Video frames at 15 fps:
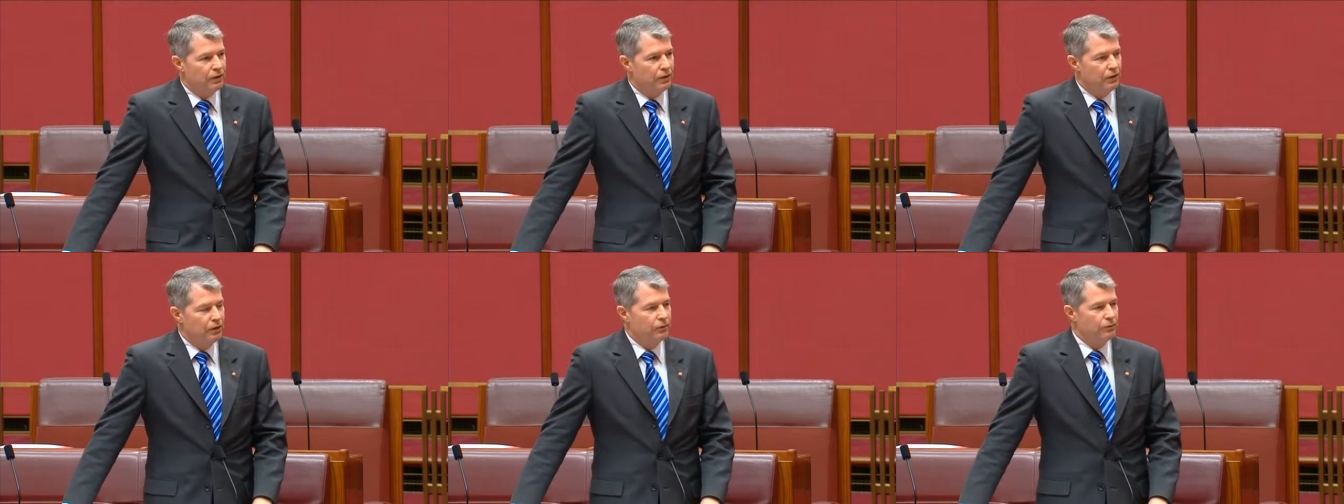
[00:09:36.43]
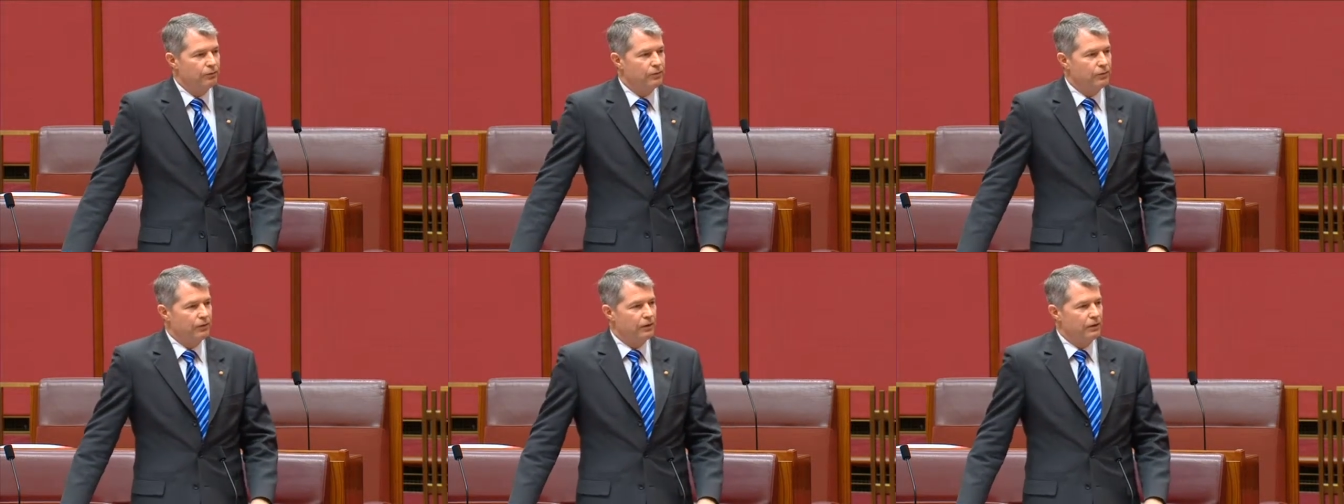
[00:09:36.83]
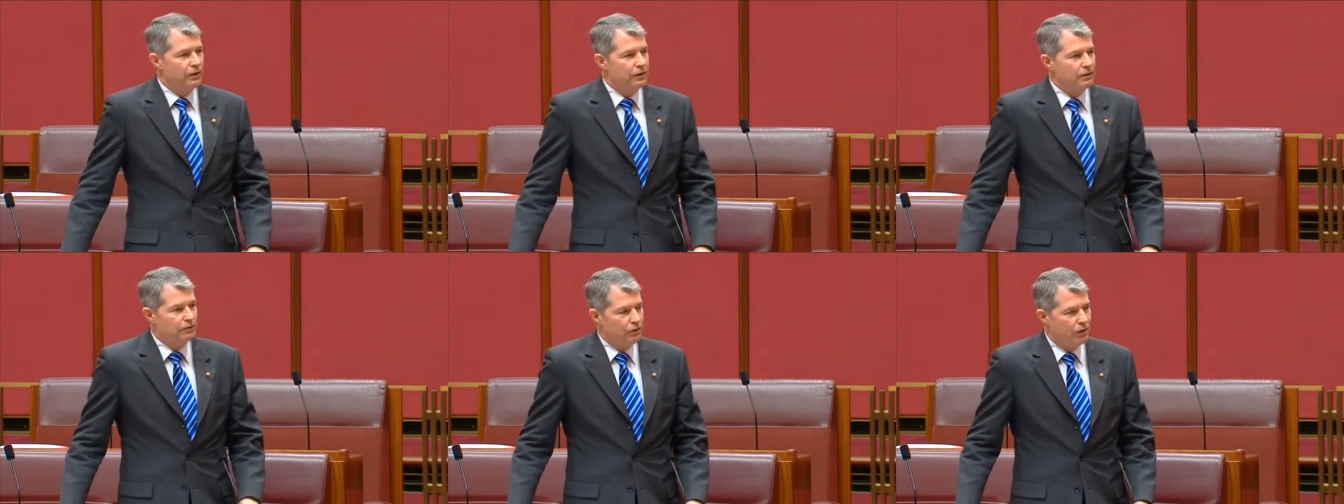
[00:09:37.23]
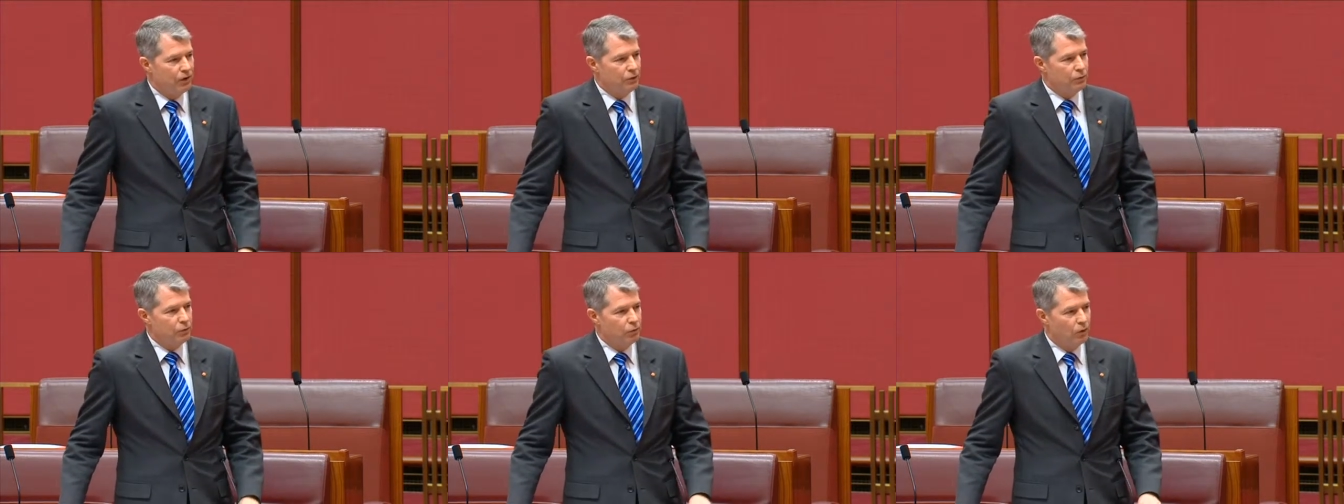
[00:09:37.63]
of the
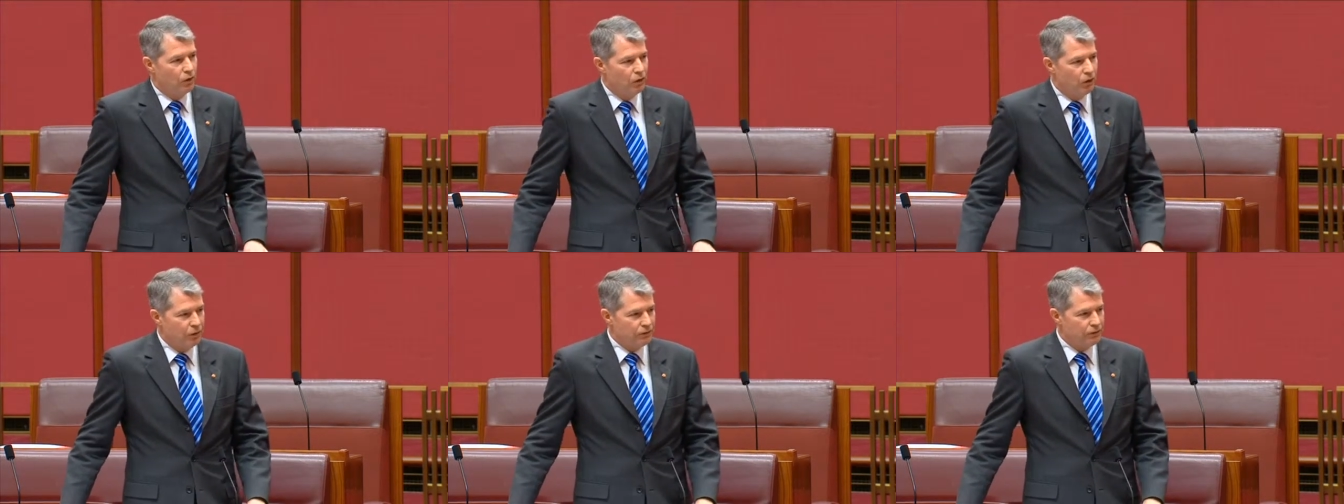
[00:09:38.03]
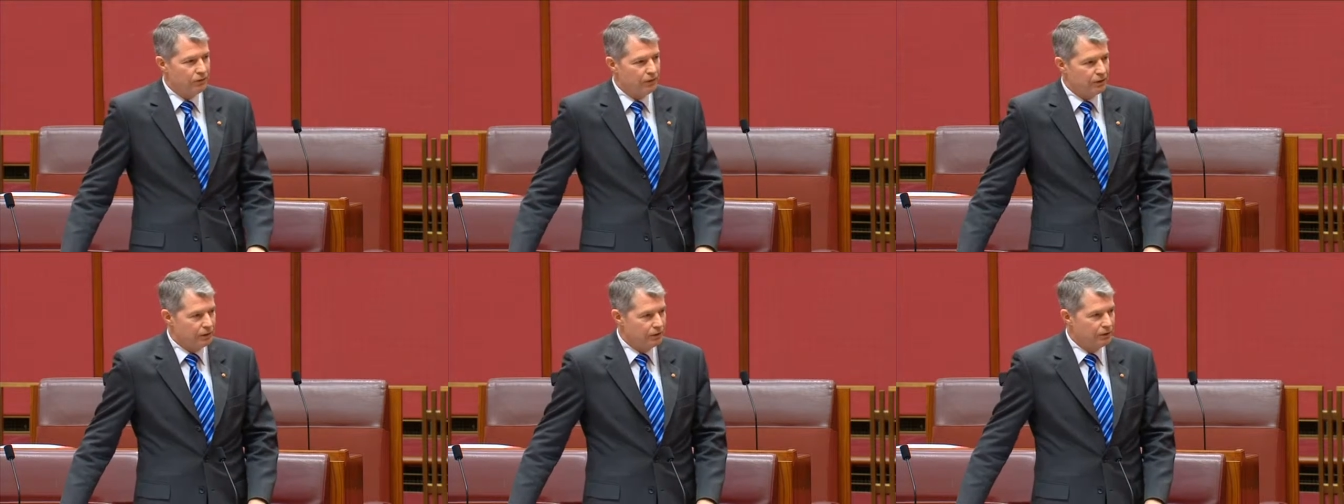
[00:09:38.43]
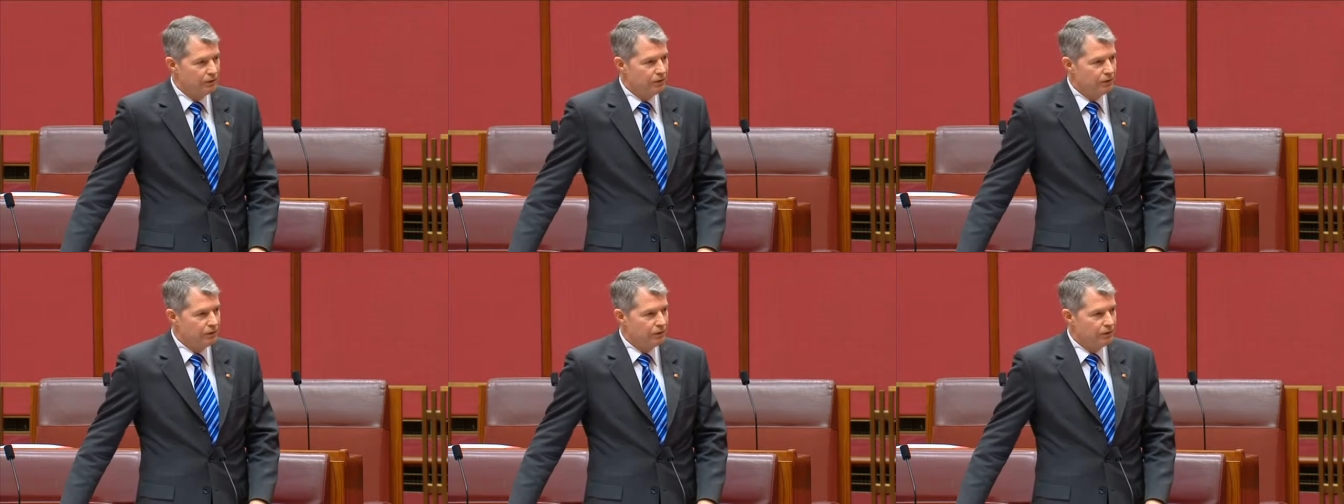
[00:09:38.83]
title Aussie